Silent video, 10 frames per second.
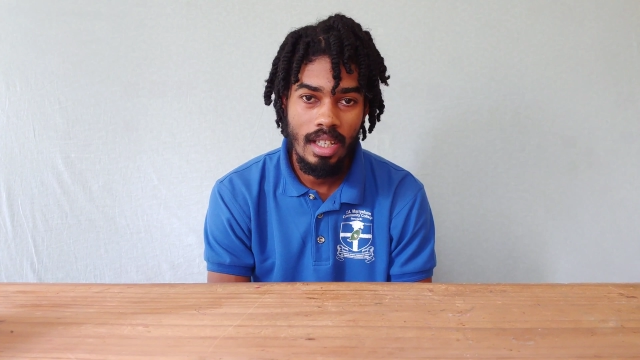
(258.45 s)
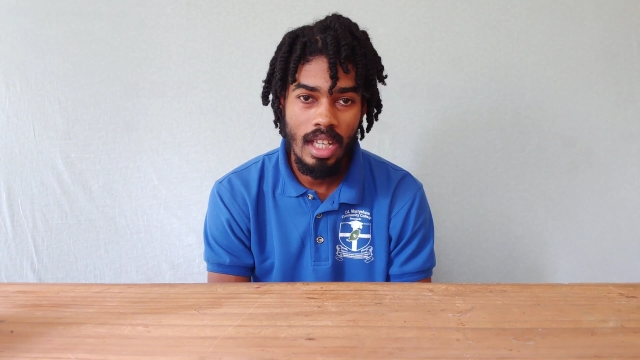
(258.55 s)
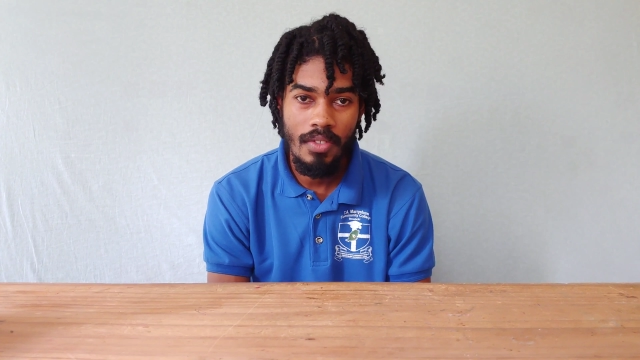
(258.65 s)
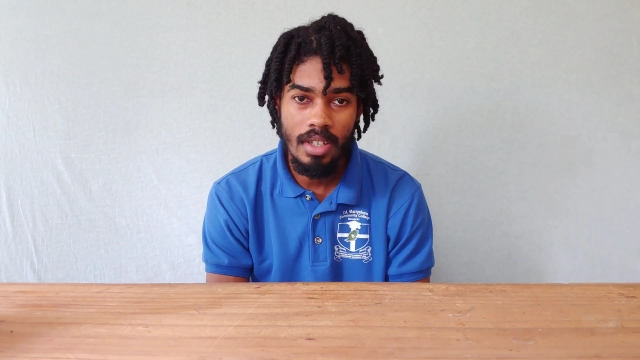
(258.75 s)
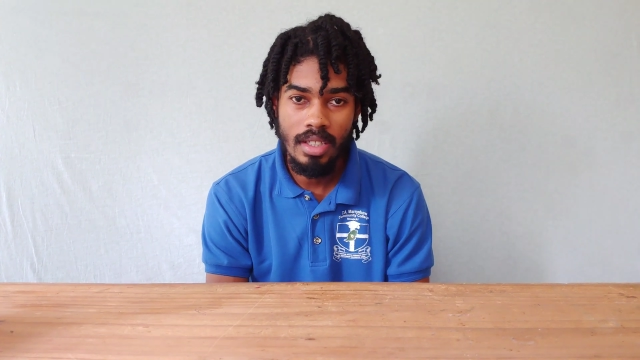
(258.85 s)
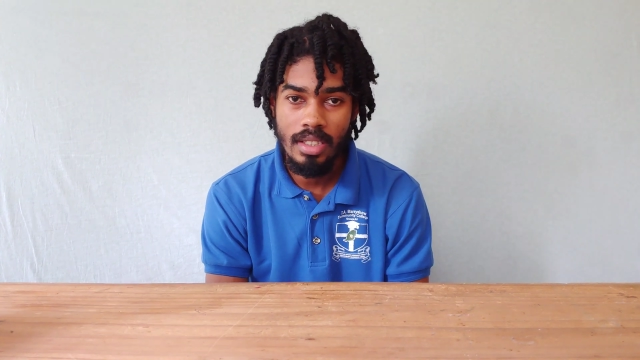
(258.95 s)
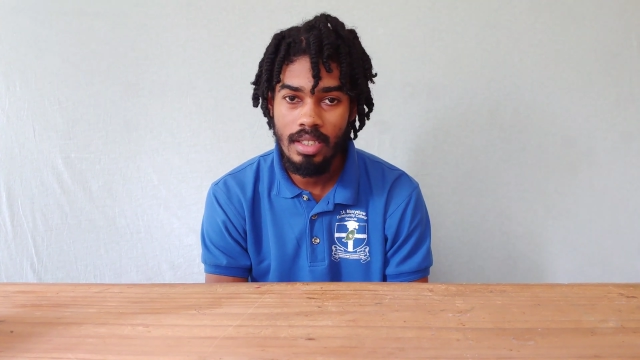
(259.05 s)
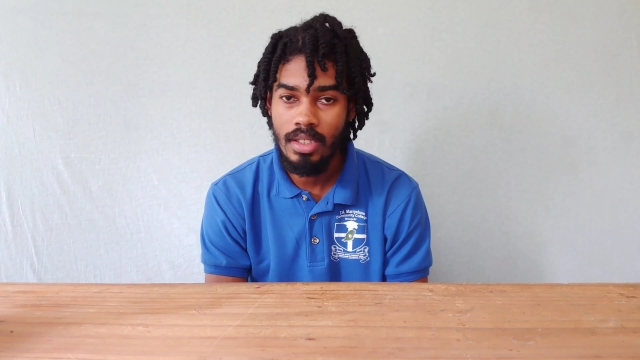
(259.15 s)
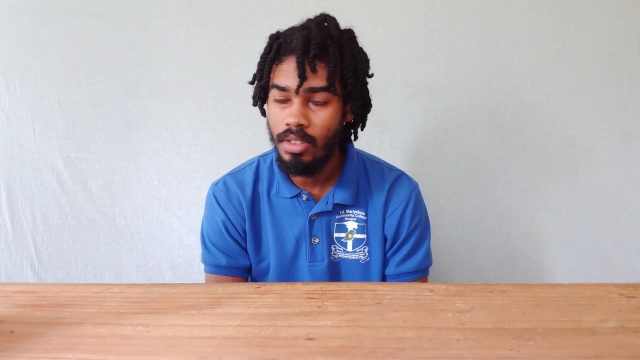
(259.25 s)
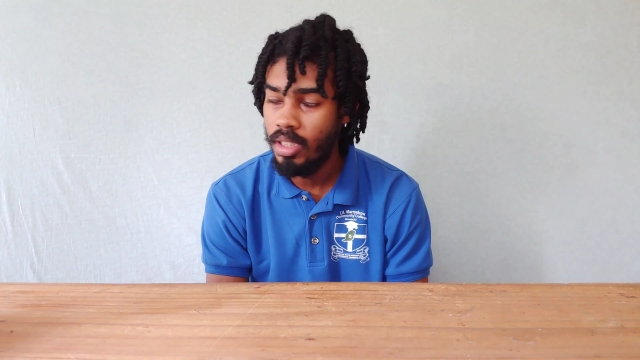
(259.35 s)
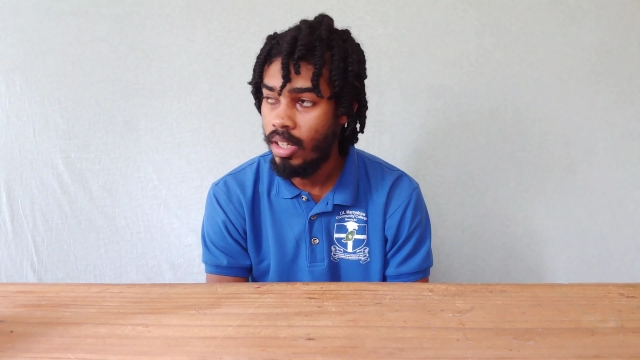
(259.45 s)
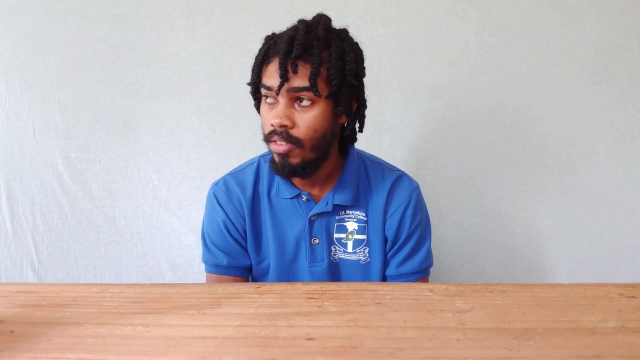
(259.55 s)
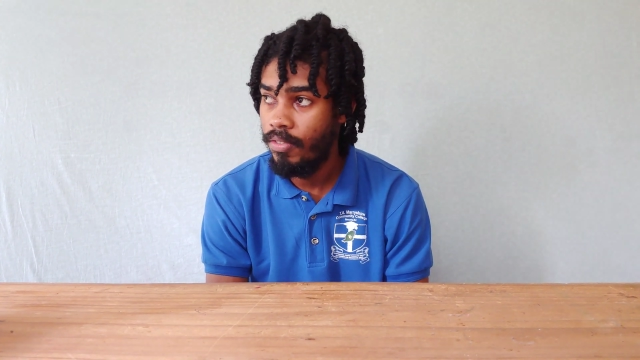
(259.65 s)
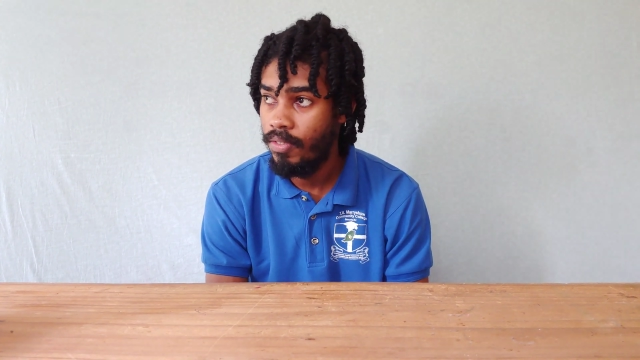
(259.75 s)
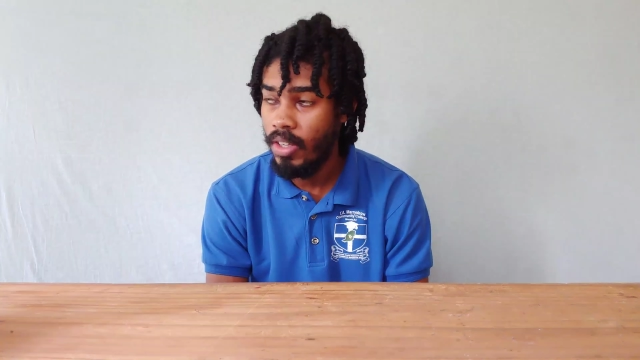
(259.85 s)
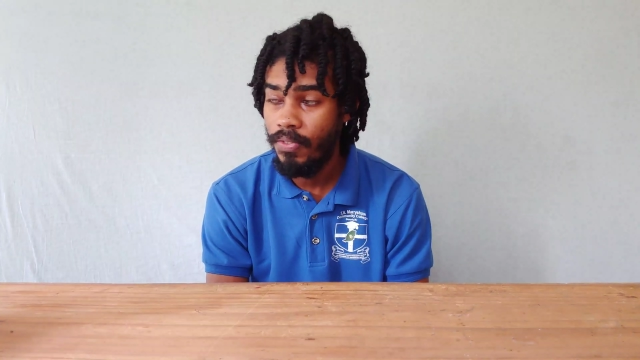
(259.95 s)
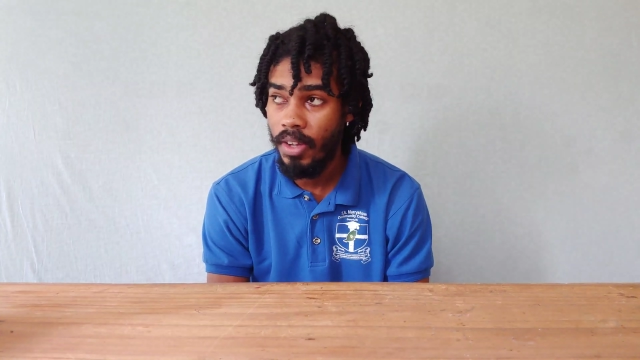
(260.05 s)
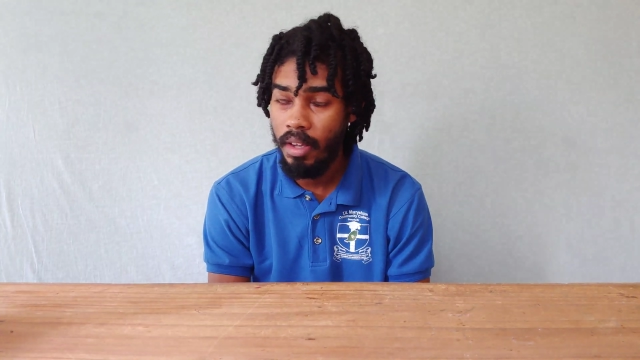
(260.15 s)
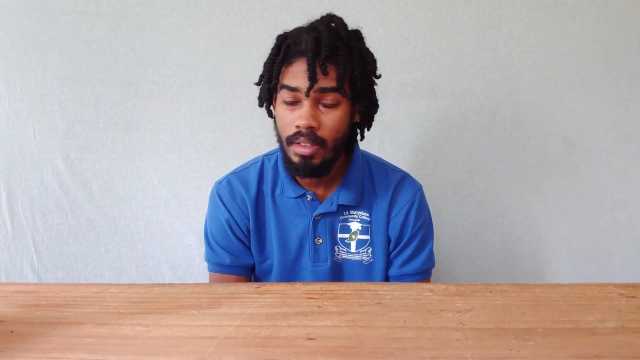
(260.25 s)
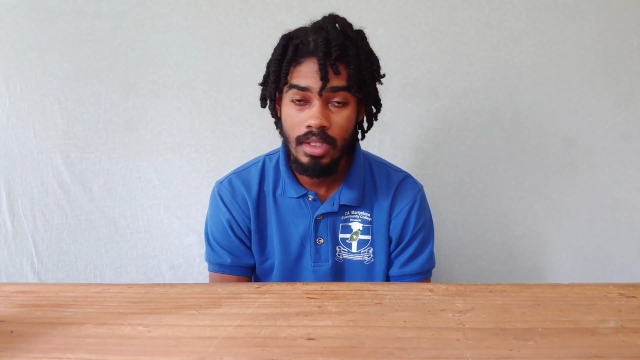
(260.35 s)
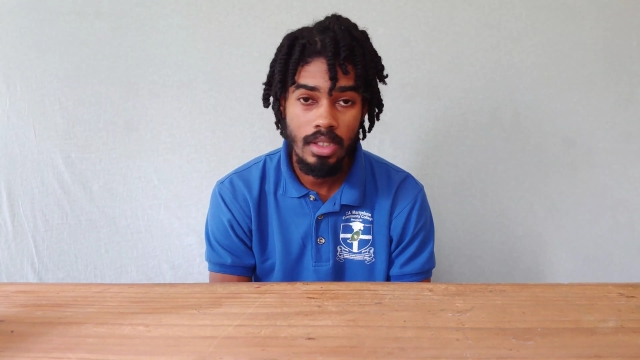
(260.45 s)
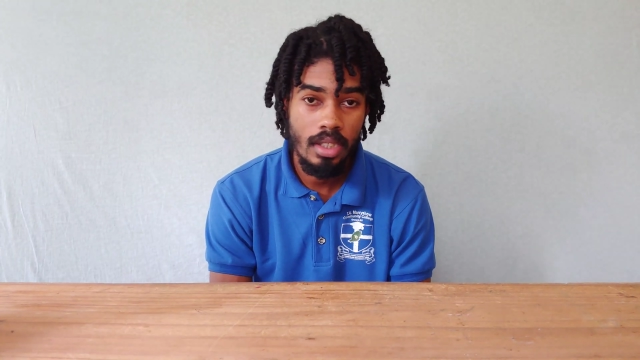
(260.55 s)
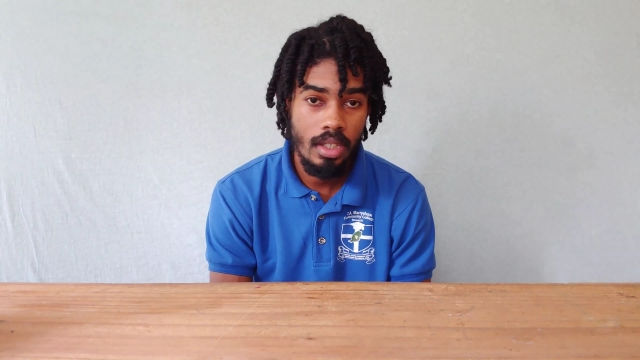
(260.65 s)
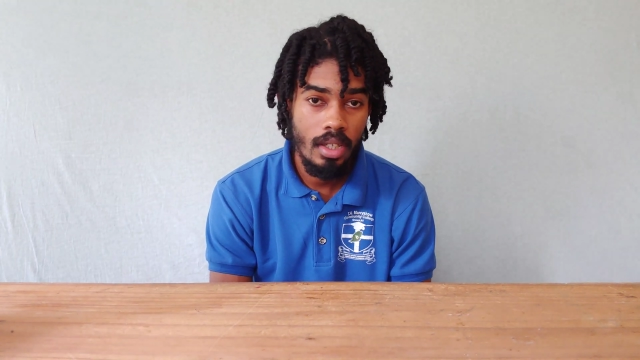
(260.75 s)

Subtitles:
giving it a sort of effect,